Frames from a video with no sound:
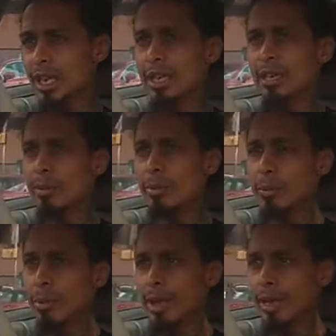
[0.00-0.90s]
that a little bit
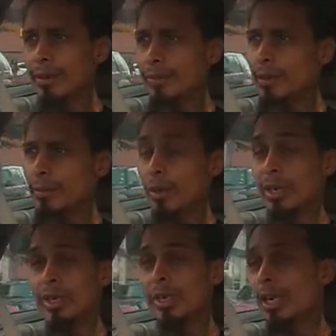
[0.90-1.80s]
more heavy, more
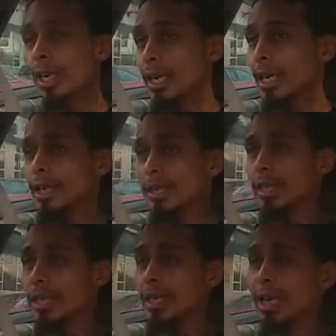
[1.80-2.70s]
again
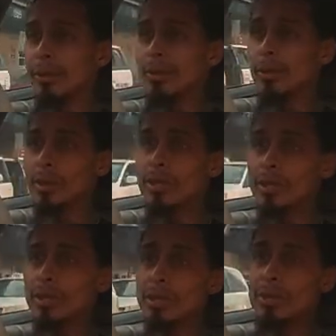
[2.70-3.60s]
consistent. I ain't been real
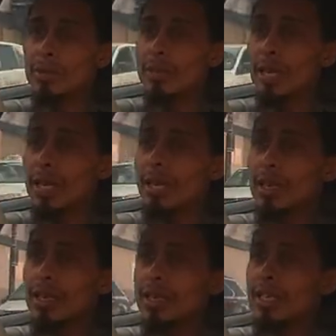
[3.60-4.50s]
consistent with that.
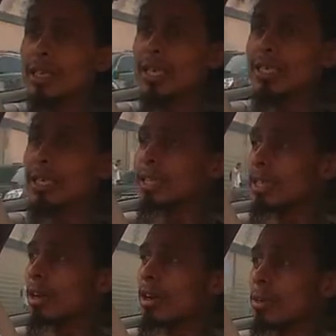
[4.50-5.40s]
That's a
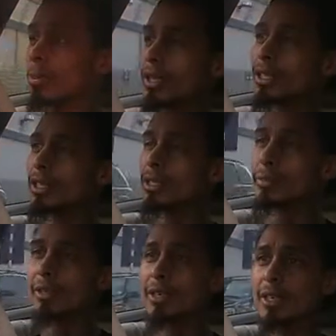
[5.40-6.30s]
long process,
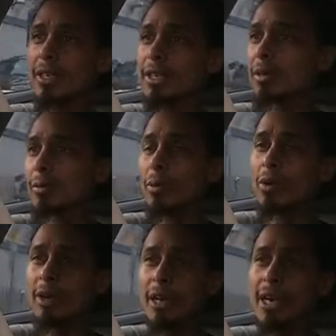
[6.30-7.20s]
but
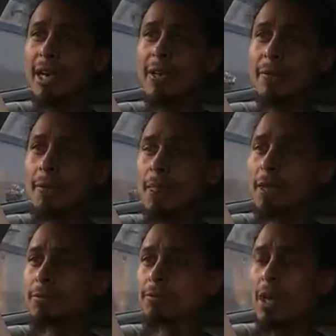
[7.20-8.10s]
more of that.
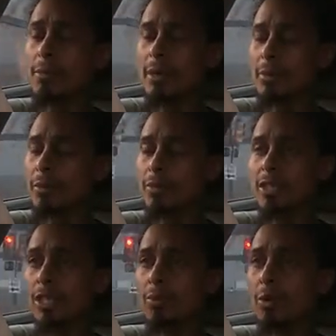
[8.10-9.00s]
I mean,
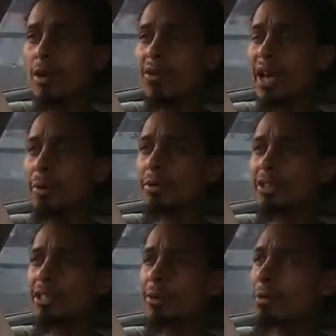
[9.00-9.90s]
just more of like
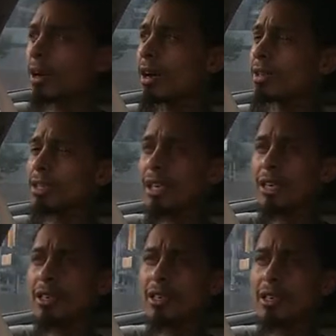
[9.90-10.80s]
pushing the blog site.